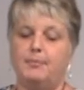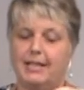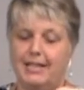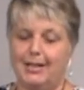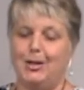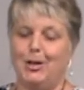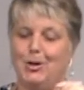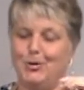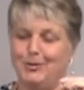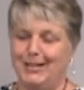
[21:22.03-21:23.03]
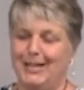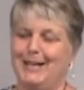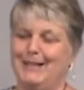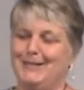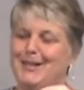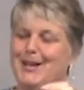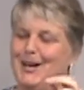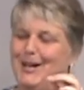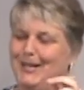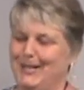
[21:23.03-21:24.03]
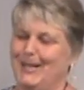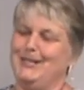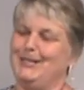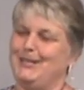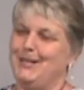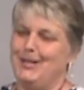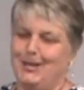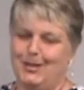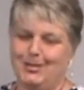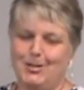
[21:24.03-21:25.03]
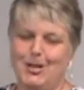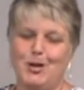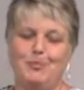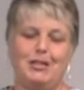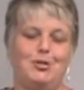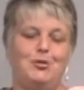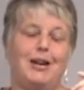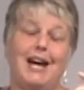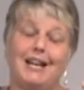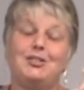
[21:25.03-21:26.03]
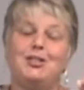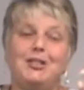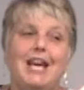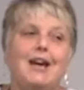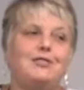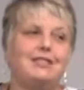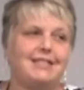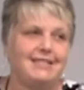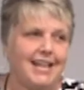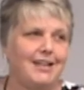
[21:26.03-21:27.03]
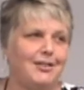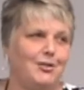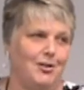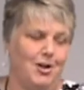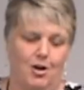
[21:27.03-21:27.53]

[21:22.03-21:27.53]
kicking your legs against the shell, because you're actually going to have to stand